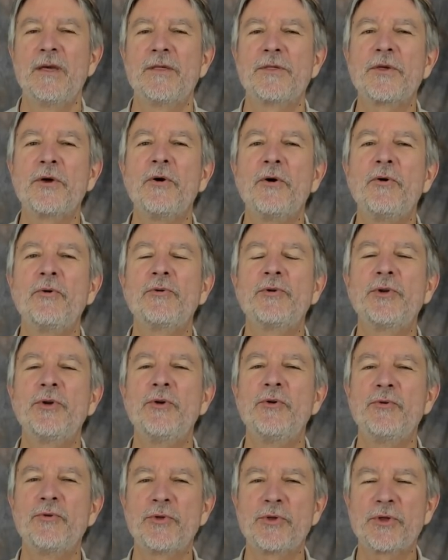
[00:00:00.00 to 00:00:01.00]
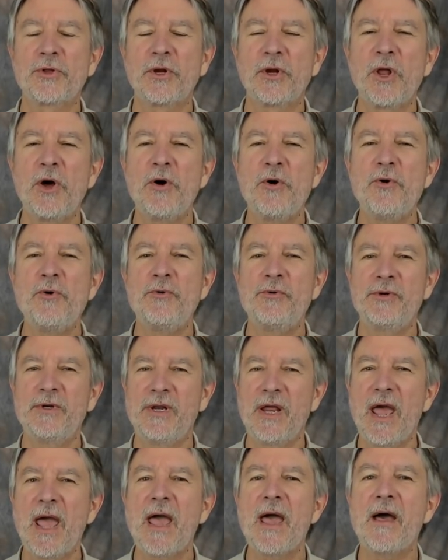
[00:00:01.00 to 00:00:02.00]
So to slow
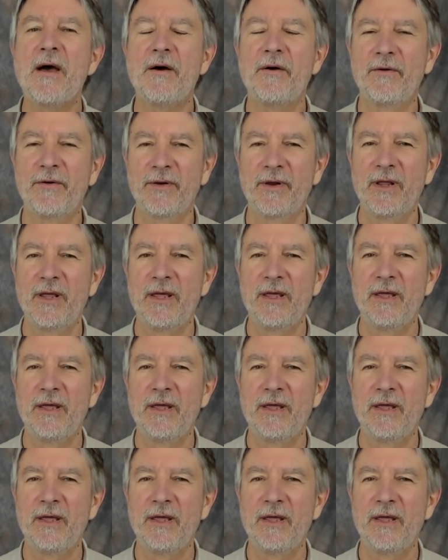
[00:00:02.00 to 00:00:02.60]
down